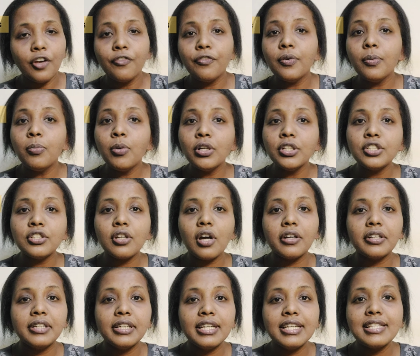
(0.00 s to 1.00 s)
For both
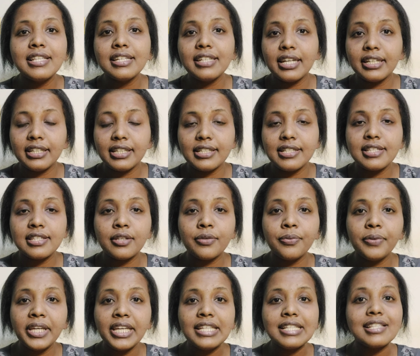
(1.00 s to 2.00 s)
toddlers and adults,
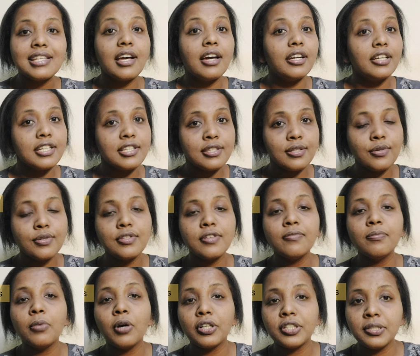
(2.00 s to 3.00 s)
screens are a source
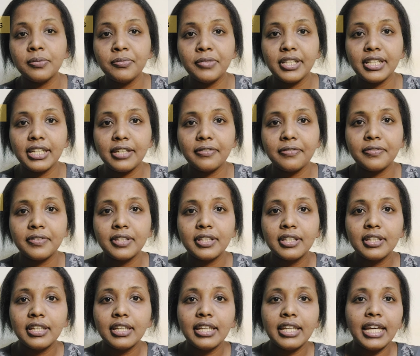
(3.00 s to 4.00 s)
of boredom relief.
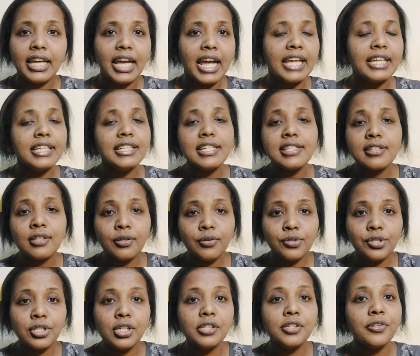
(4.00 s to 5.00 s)
And it is
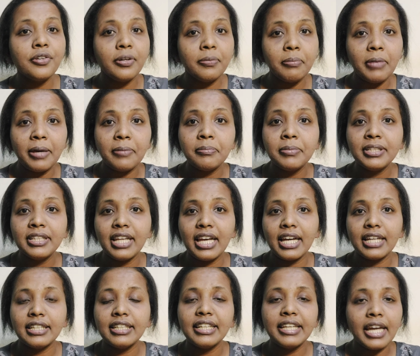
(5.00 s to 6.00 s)
crucial to remember
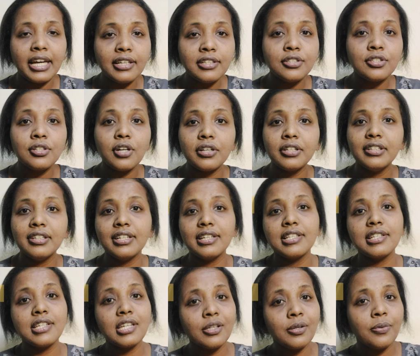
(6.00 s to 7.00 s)
that young
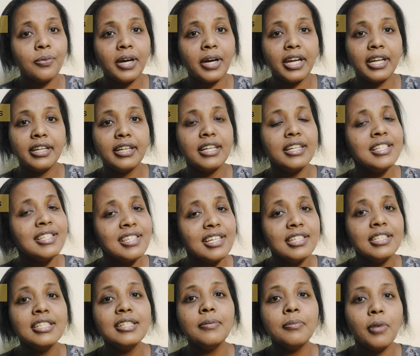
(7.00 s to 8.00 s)
toddlers require a
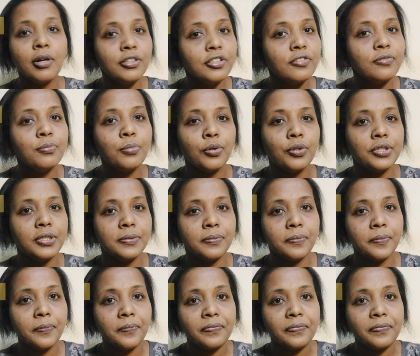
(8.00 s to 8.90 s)
certain amount of boredom.